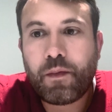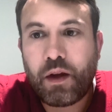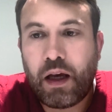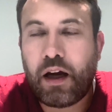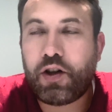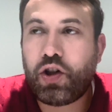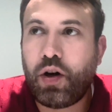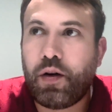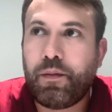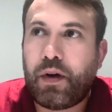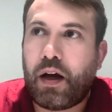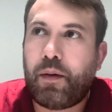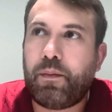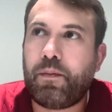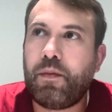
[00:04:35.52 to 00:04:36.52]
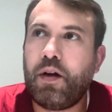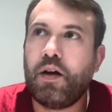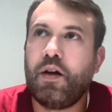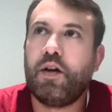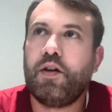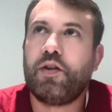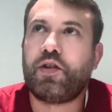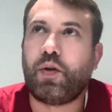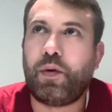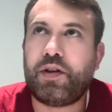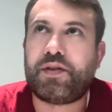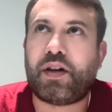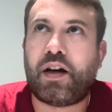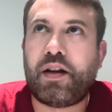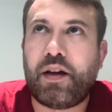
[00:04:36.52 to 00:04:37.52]
Yeah, sure. So we
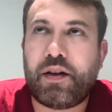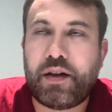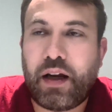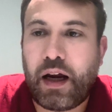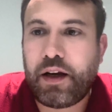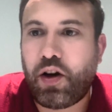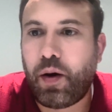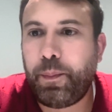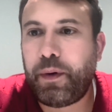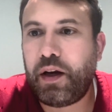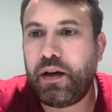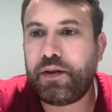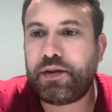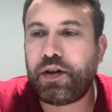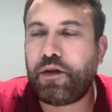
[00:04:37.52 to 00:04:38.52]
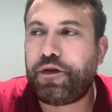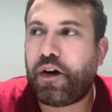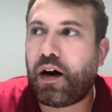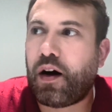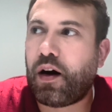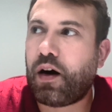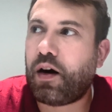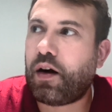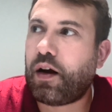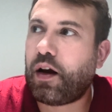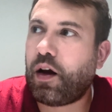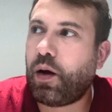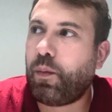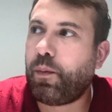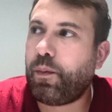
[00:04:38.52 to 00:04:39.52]
started 9 companies so far.
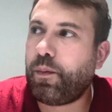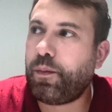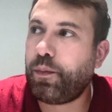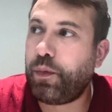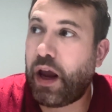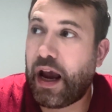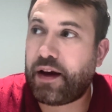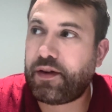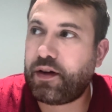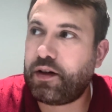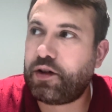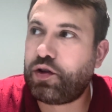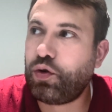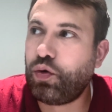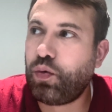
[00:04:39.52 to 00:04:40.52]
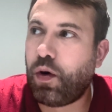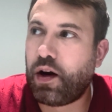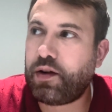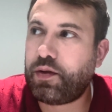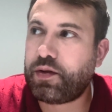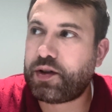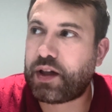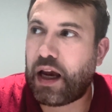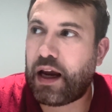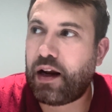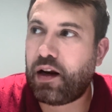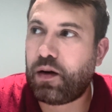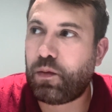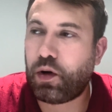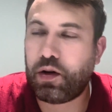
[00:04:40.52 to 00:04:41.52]
We exited 2, one to
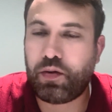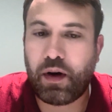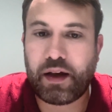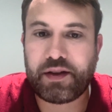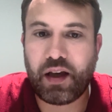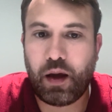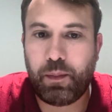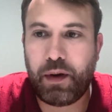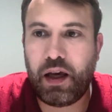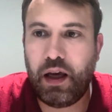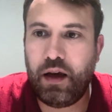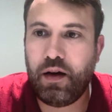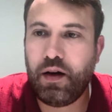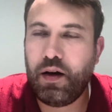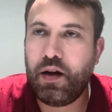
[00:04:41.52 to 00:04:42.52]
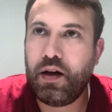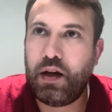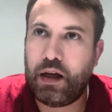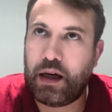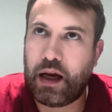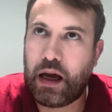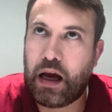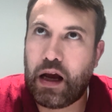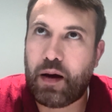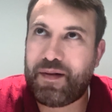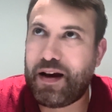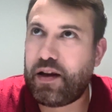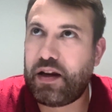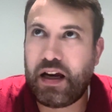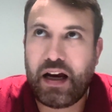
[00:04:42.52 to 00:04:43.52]
Scale and one to SAP.
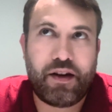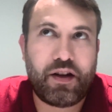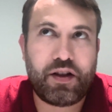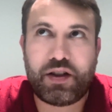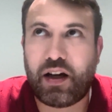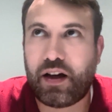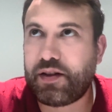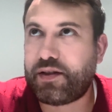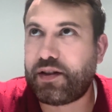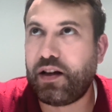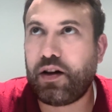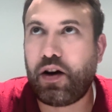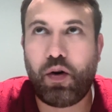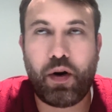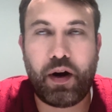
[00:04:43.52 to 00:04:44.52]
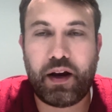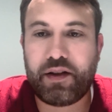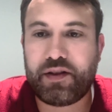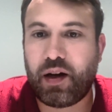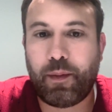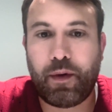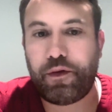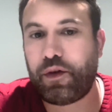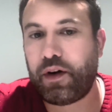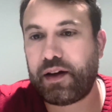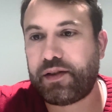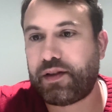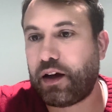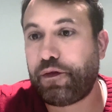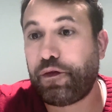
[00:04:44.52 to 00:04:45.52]
And the others are still going. Some have
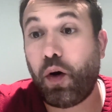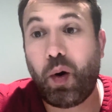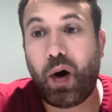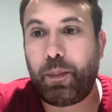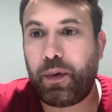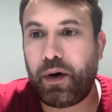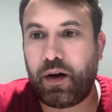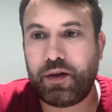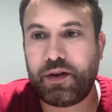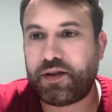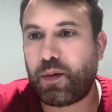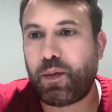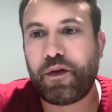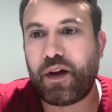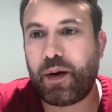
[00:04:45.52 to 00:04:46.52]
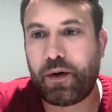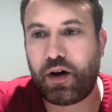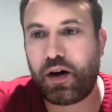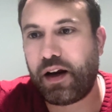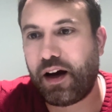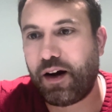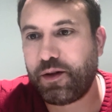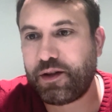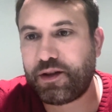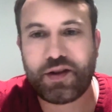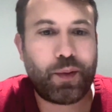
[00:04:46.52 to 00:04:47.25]
raised follow-up rounds. Some of them are announced.